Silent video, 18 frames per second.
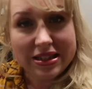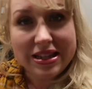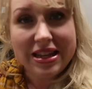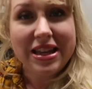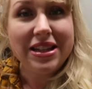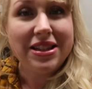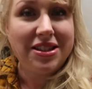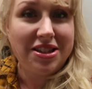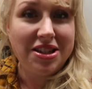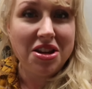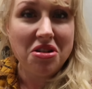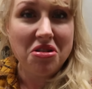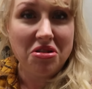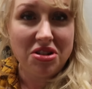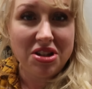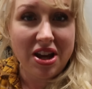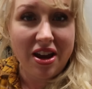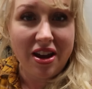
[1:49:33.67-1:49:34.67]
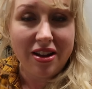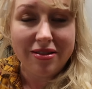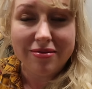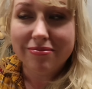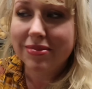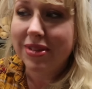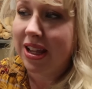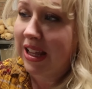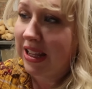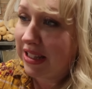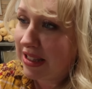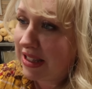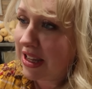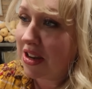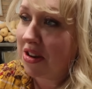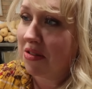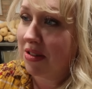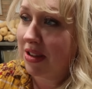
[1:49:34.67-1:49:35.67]
needs dinner done.
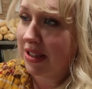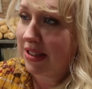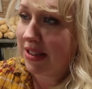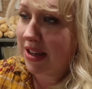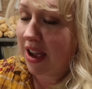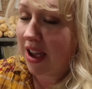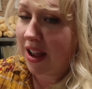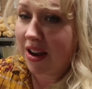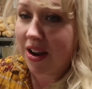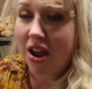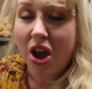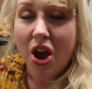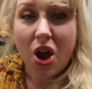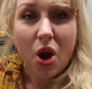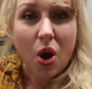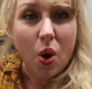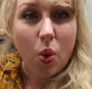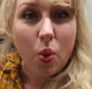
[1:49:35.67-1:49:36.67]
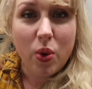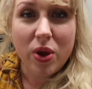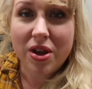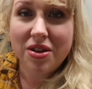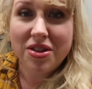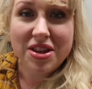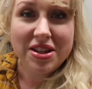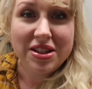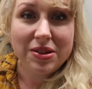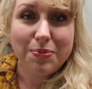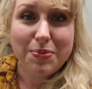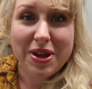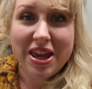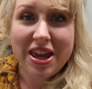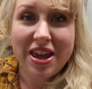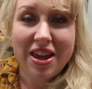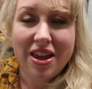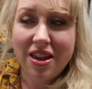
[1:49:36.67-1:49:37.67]
Dinner is done. Will this
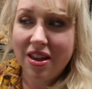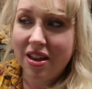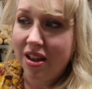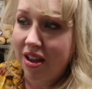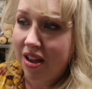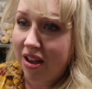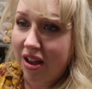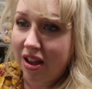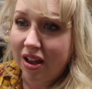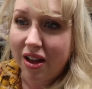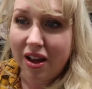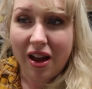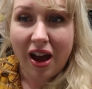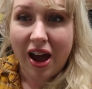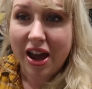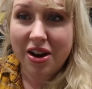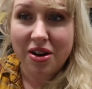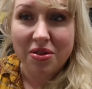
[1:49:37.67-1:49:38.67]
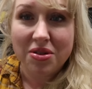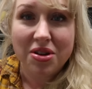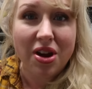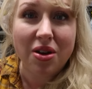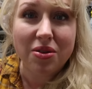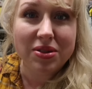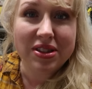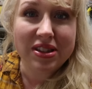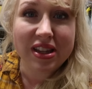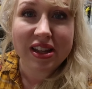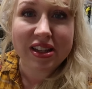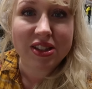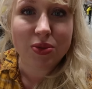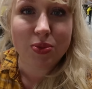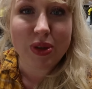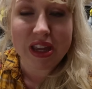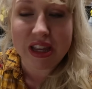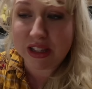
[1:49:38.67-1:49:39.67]
be I don't know,
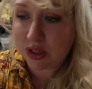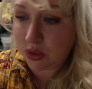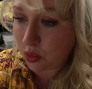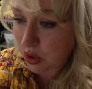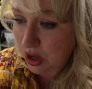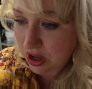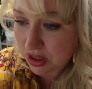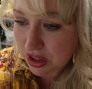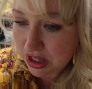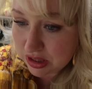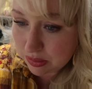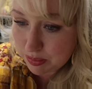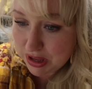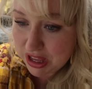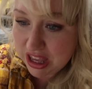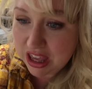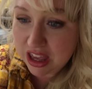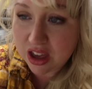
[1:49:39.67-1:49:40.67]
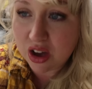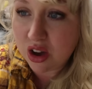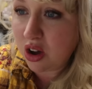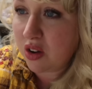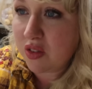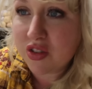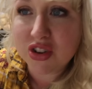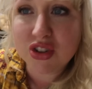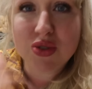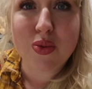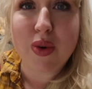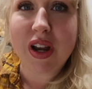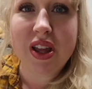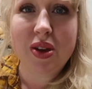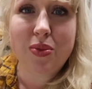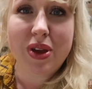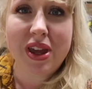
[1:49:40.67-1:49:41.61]
six weeks, will this be over 20